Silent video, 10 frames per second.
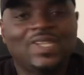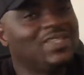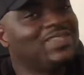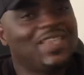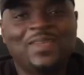
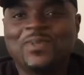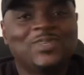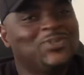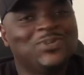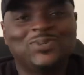Same
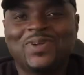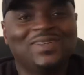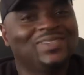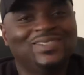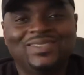as usual.
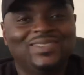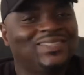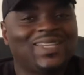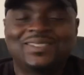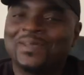
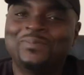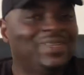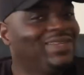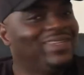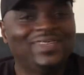Chatter B.